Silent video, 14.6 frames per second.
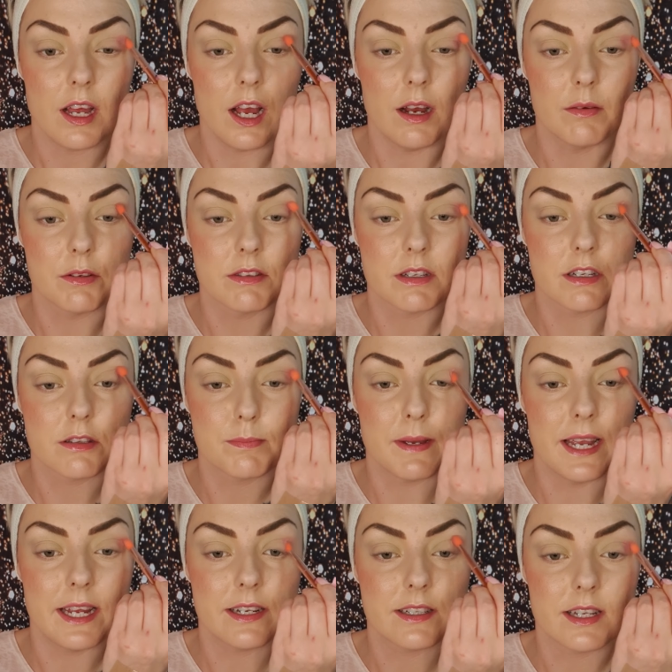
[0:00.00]
I was
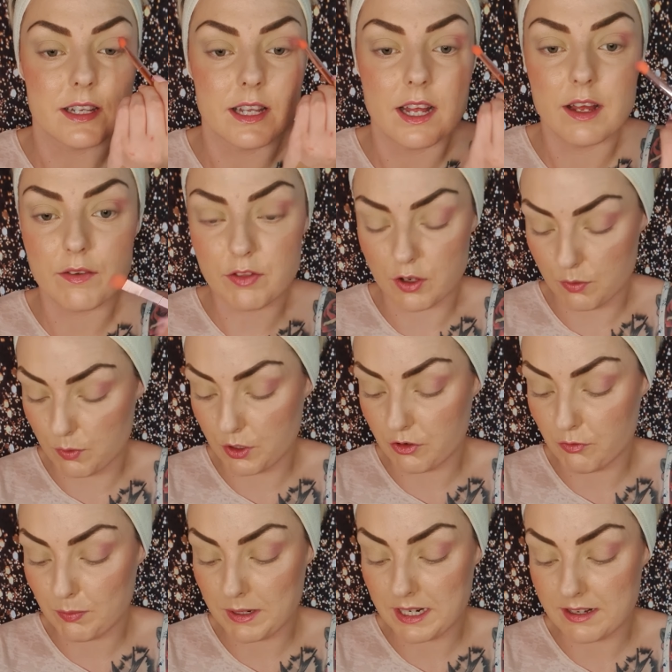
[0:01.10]
expecting that if there would
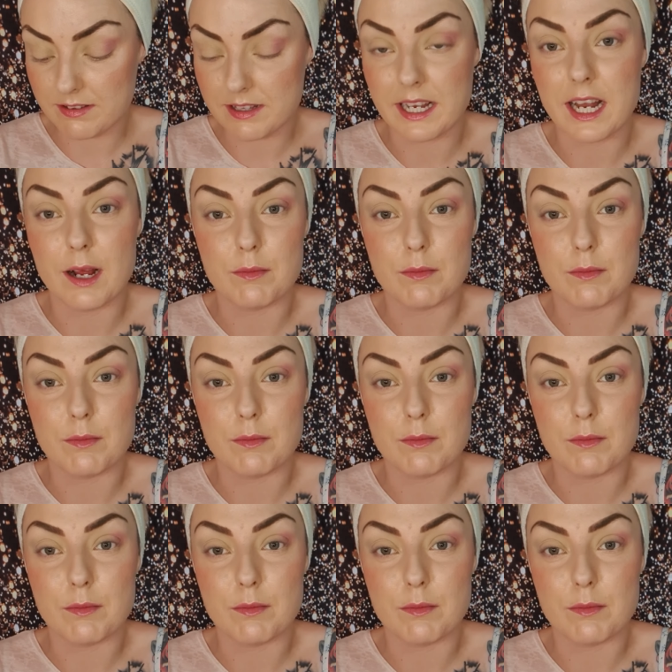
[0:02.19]
have been a scent,